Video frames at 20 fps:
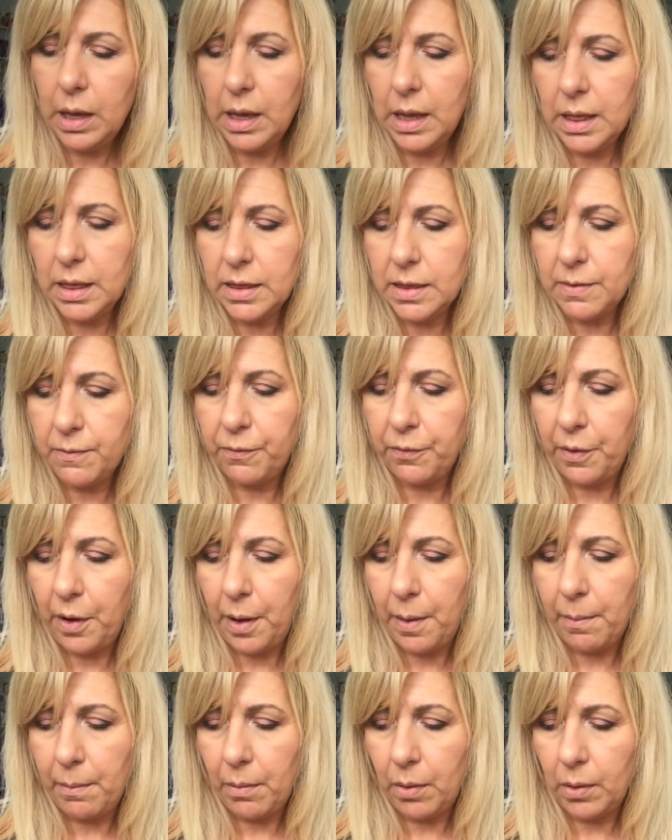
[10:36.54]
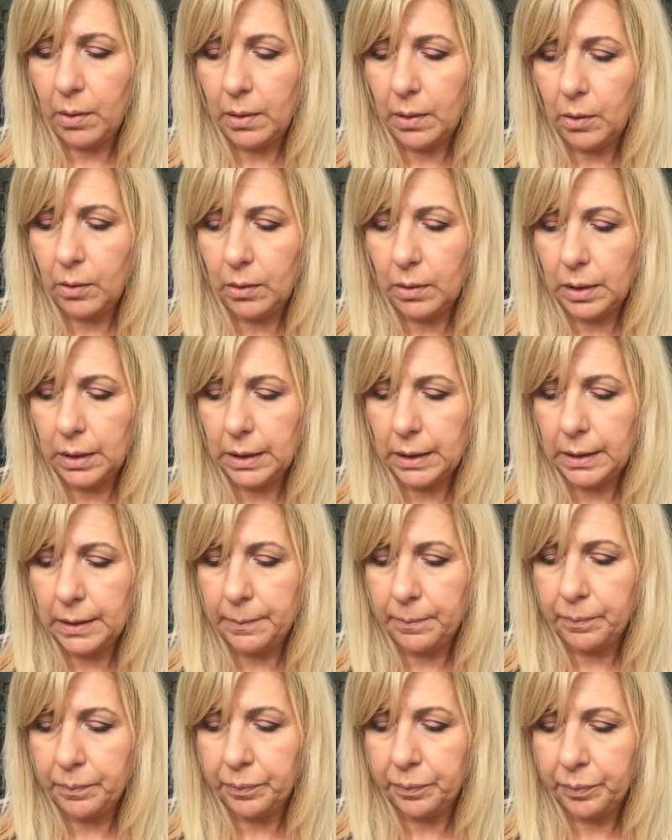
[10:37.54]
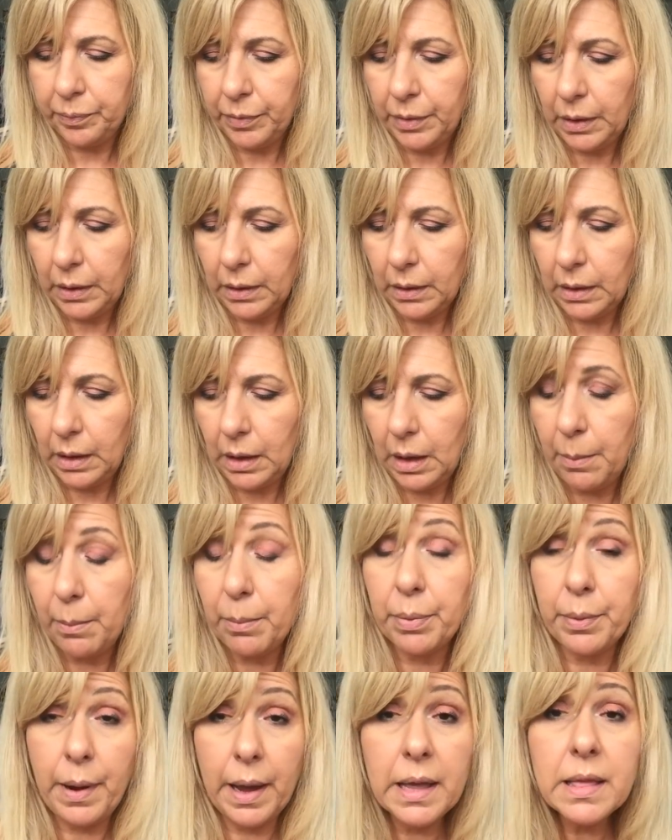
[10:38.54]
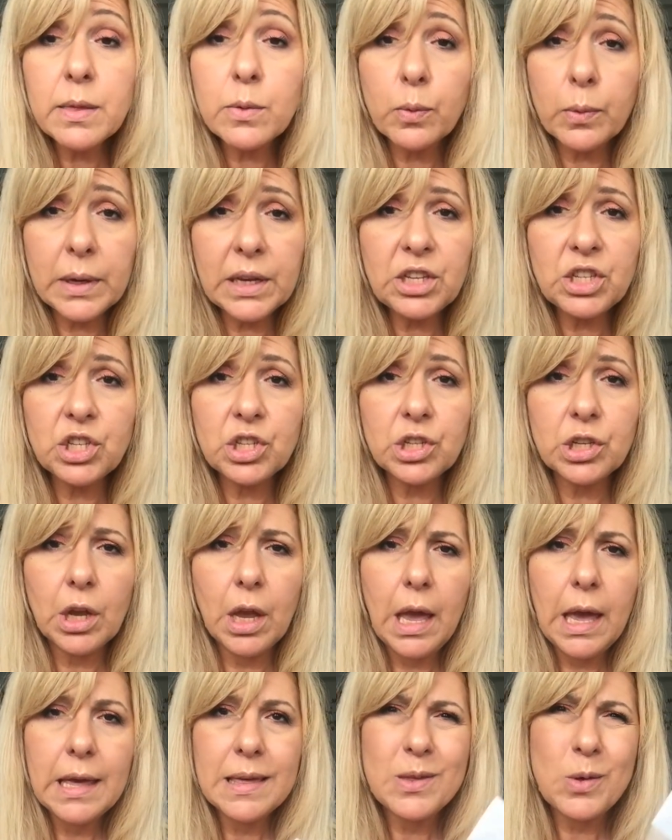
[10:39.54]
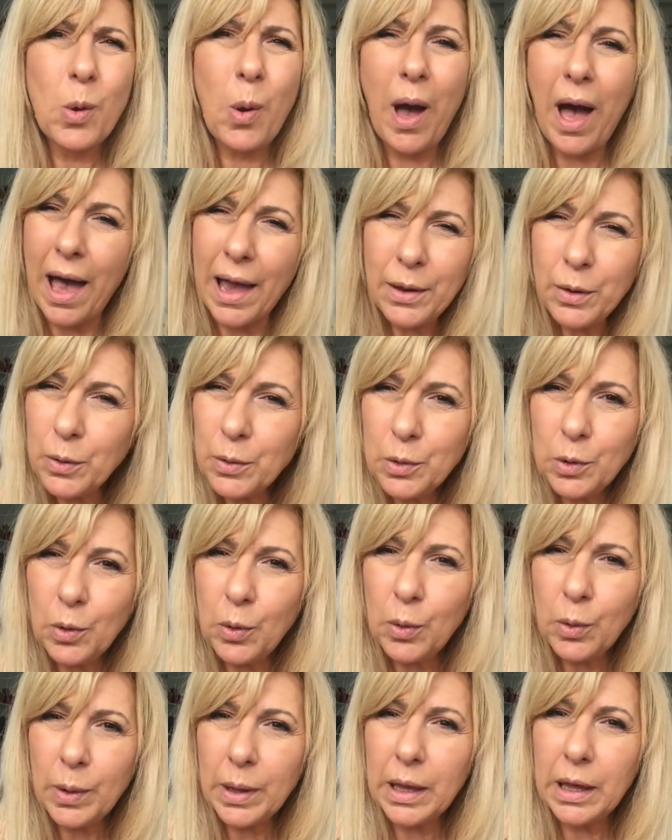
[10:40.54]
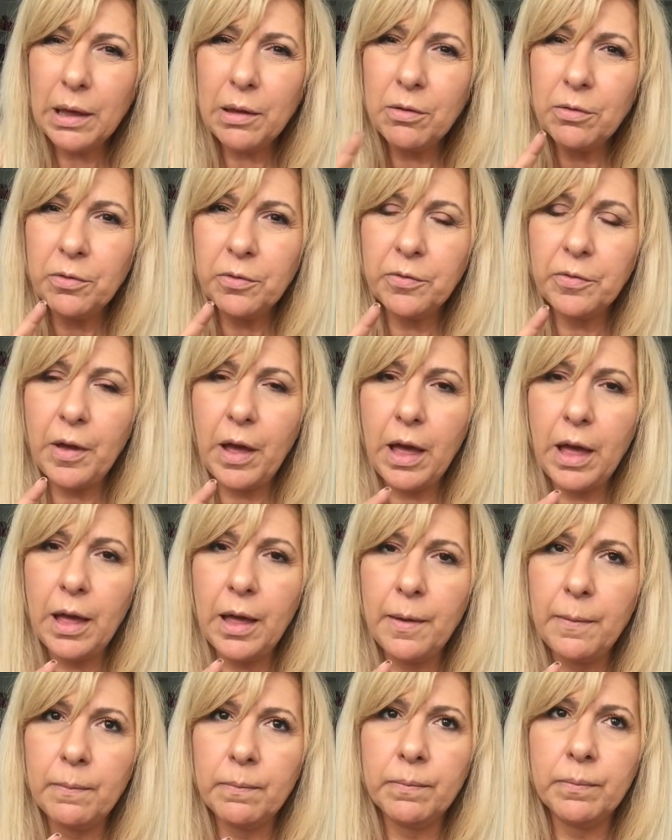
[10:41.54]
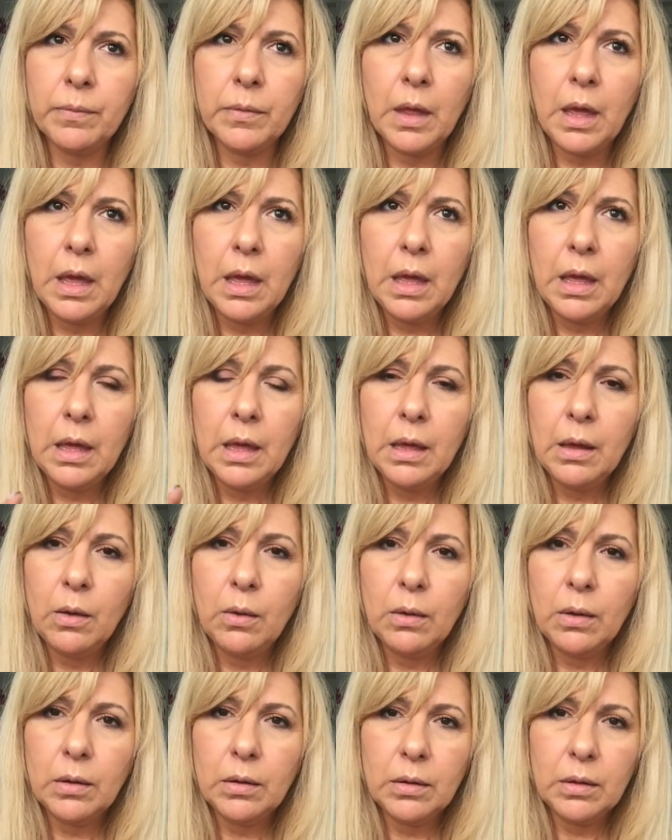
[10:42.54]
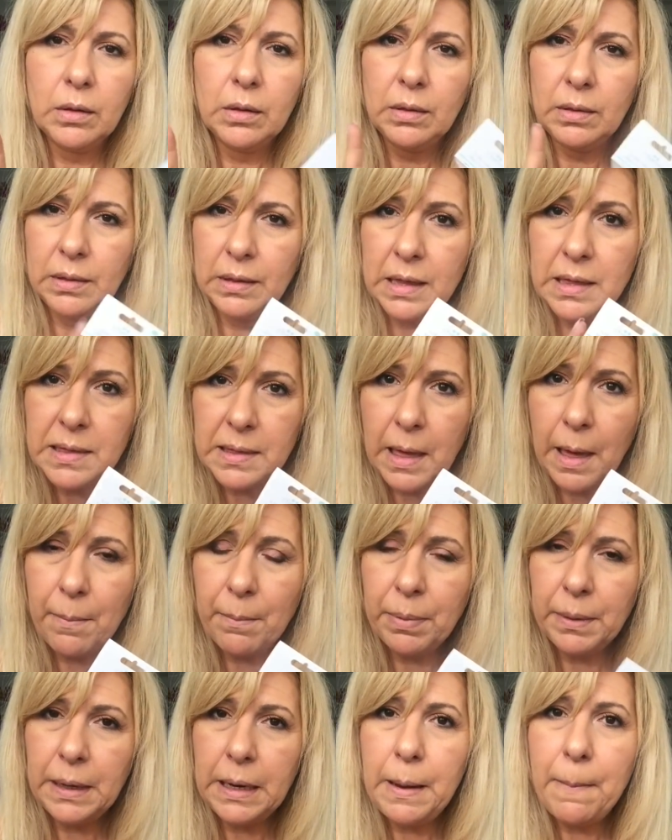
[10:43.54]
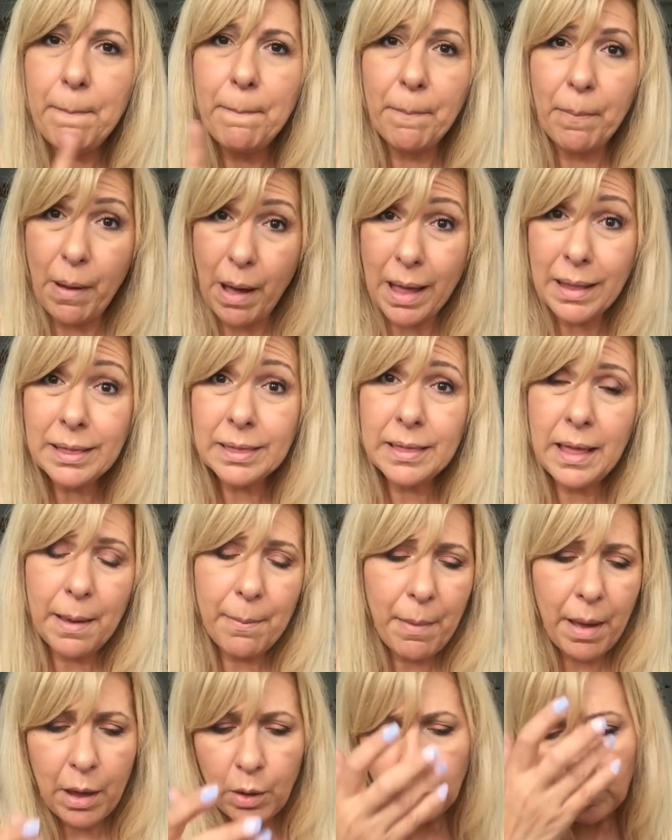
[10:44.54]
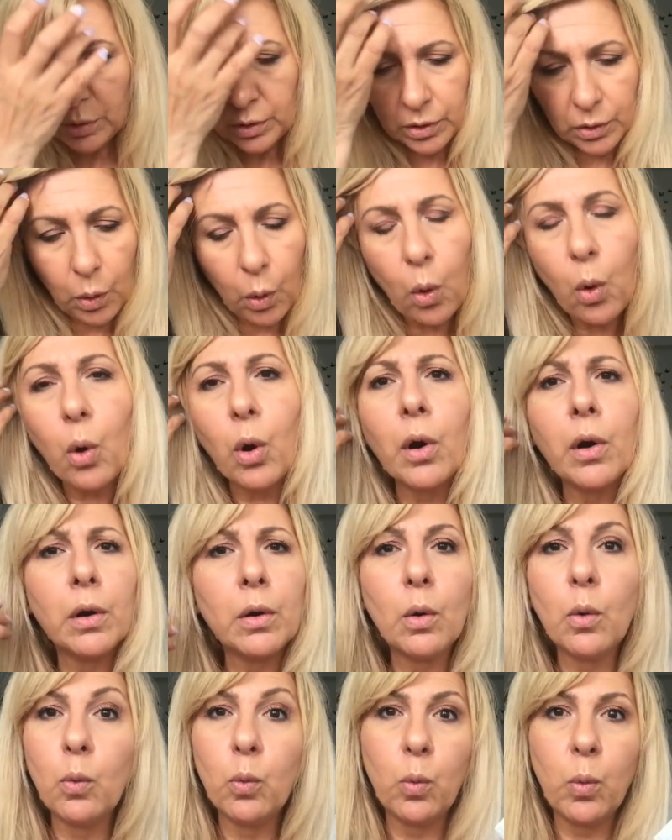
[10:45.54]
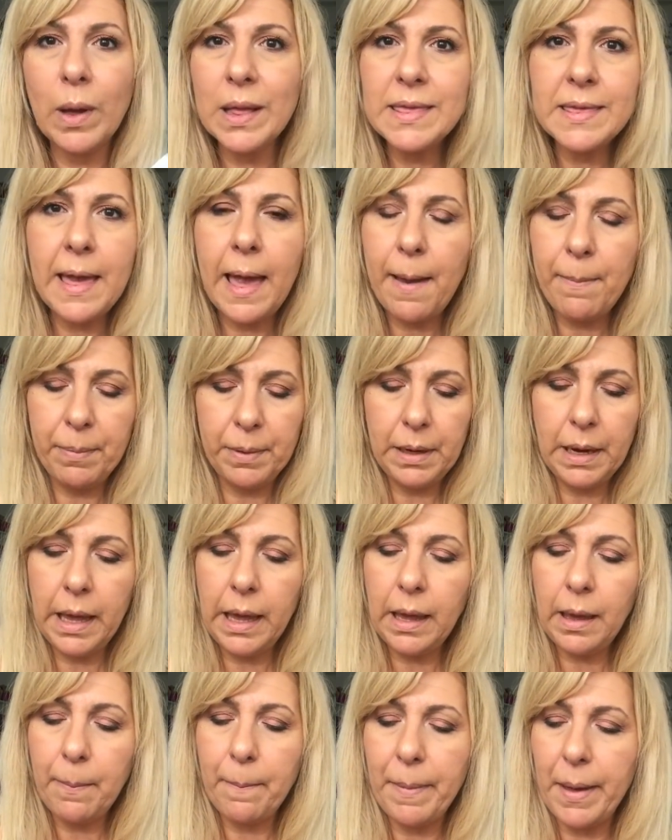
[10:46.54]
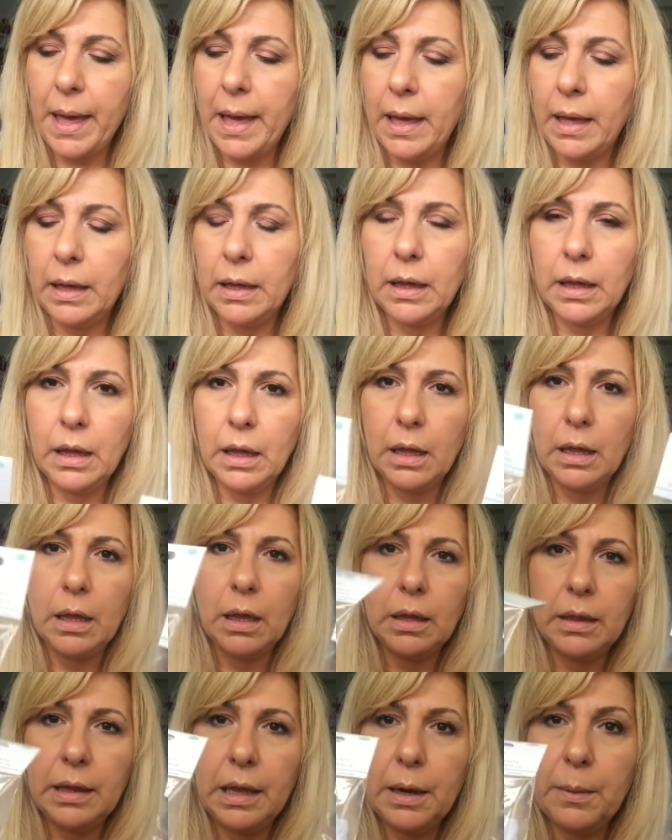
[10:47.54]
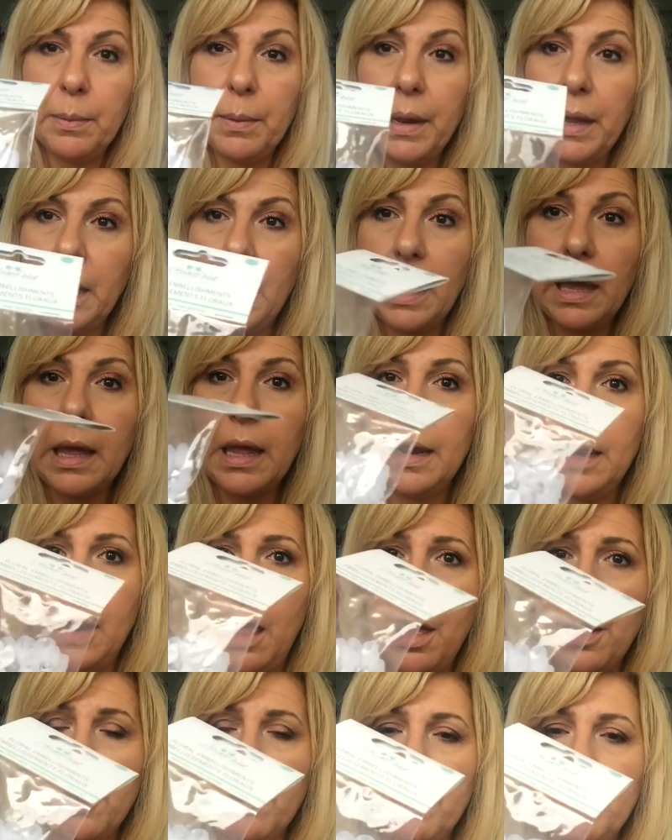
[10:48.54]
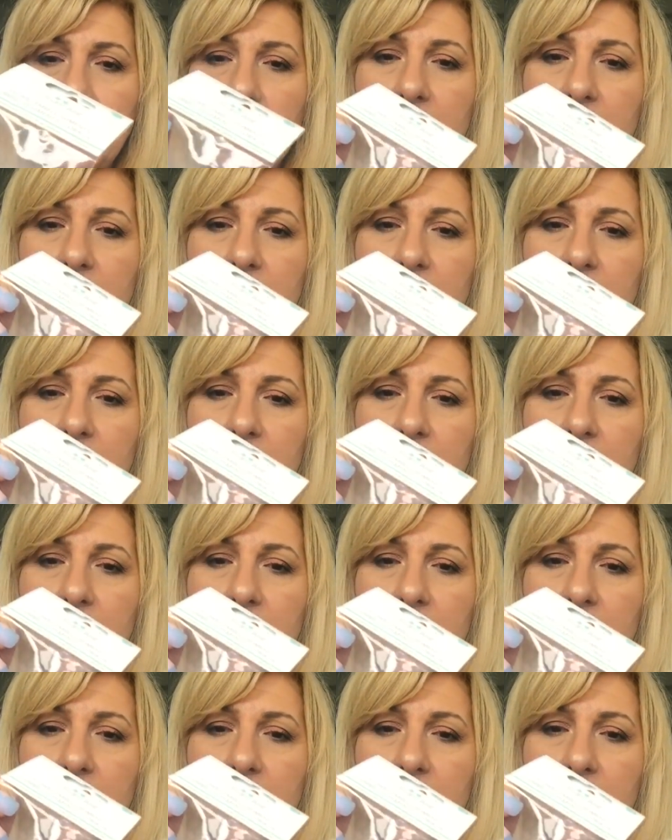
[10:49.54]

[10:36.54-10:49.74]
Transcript: it's from um, a Bride's Wish. So I don't know if um, this company bought them out or what's happening, but they're bringing in a lot of